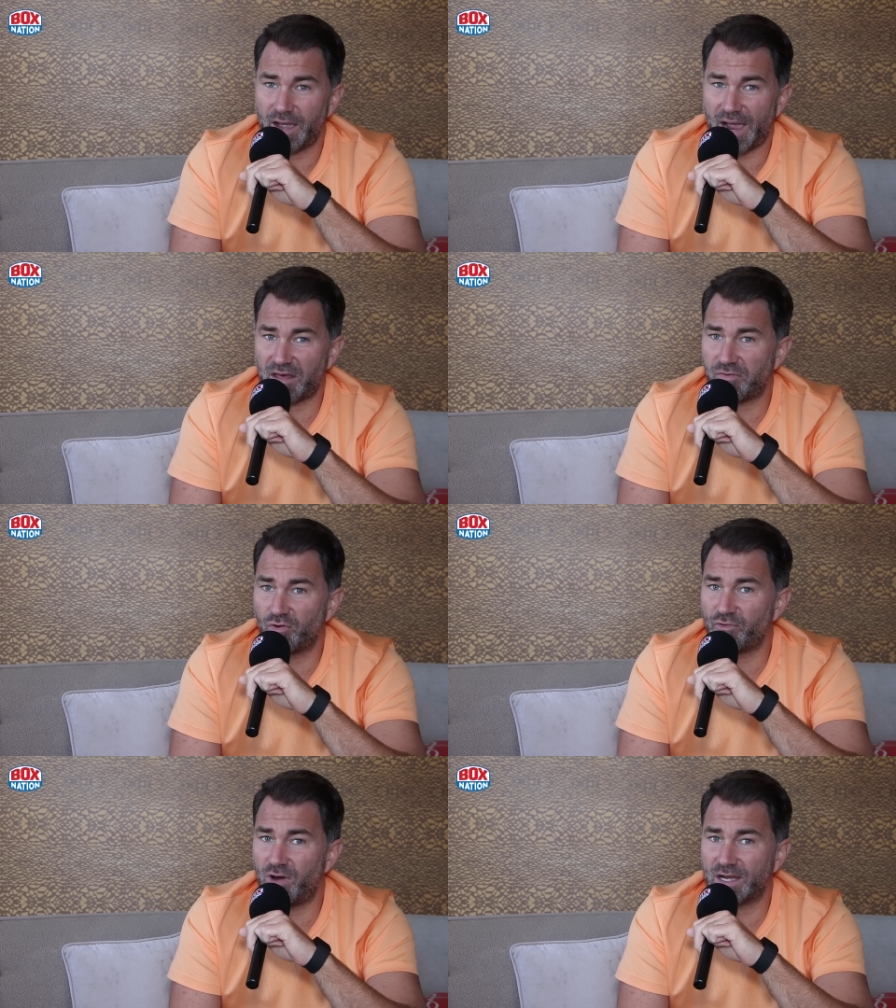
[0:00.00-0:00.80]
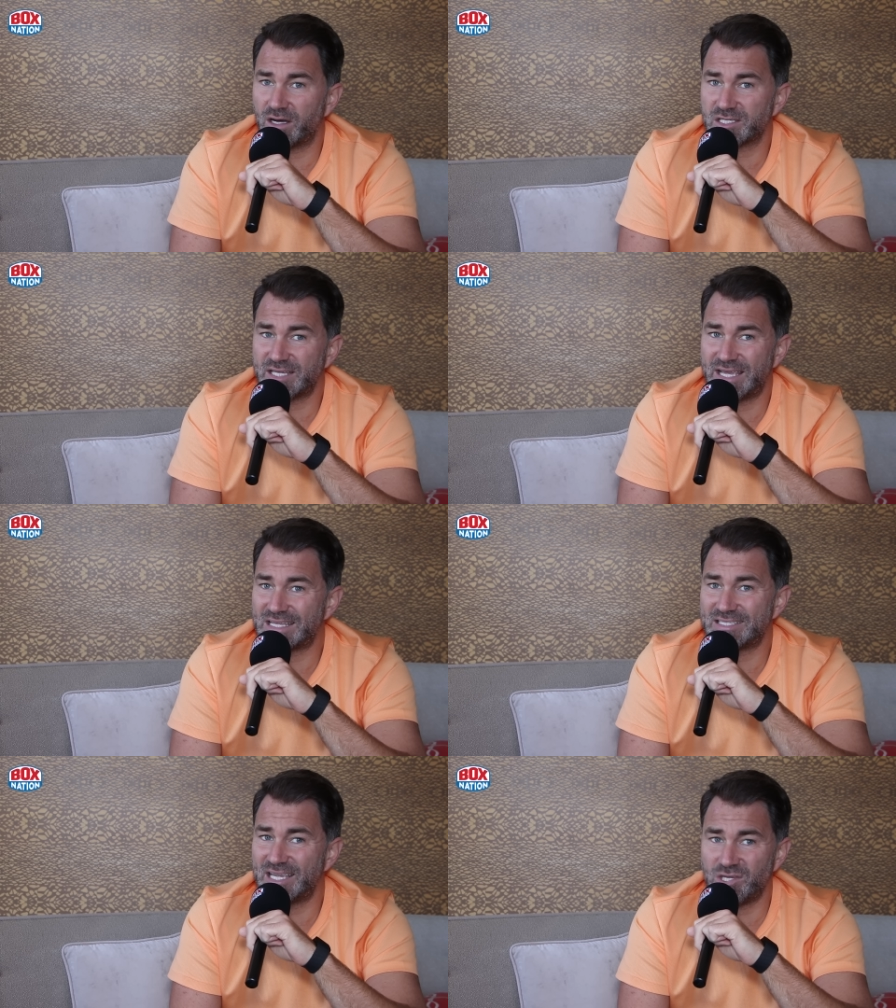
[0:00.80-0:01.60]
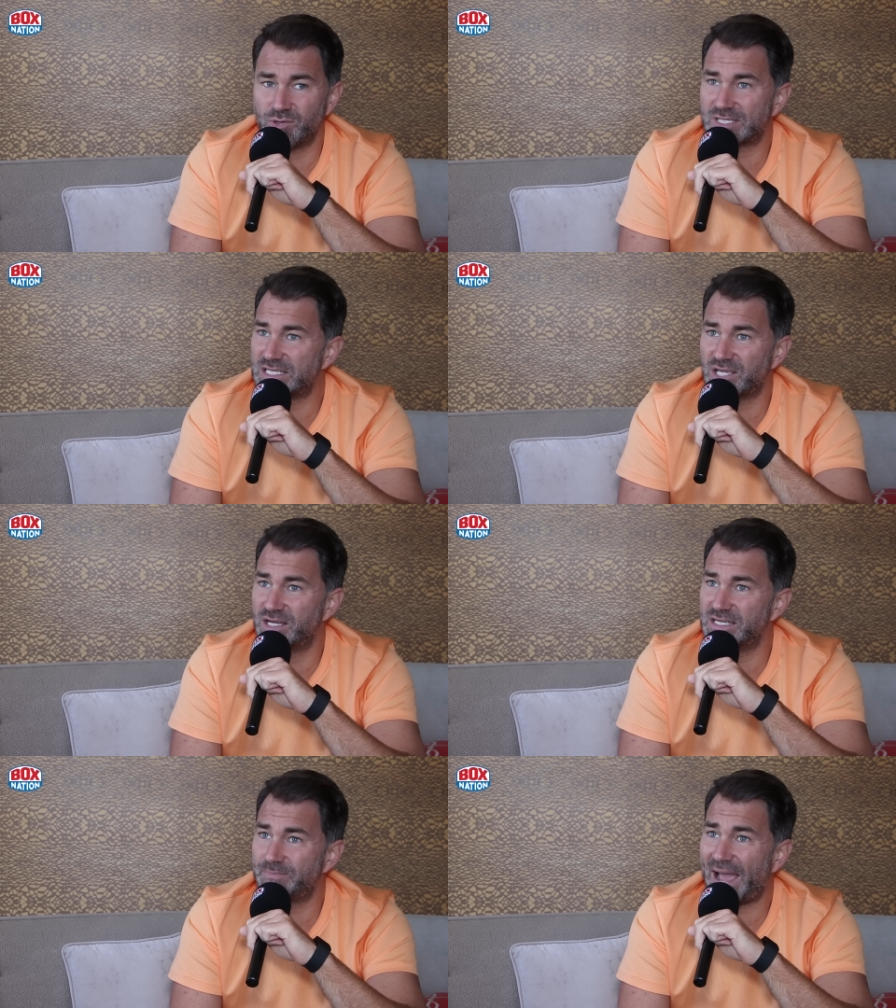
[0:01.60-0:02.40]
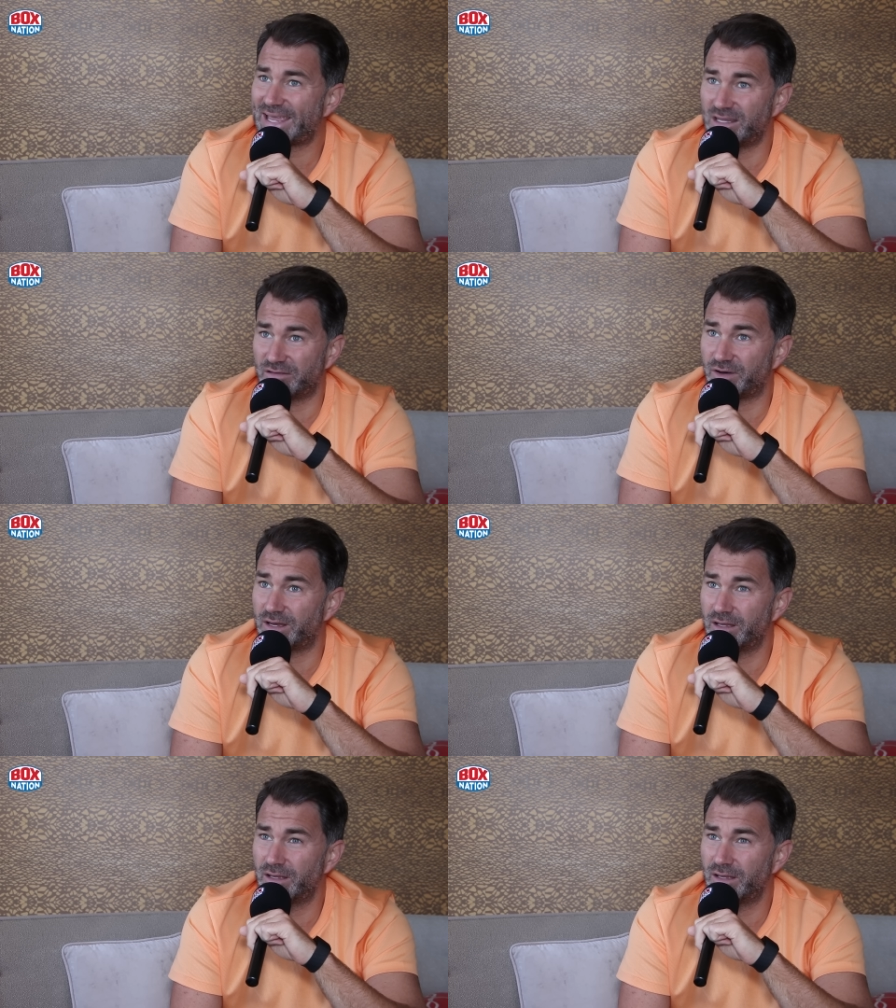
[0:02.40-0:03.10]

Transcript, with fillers: And I thought Ryan Garcia continuously turned his back in the fight.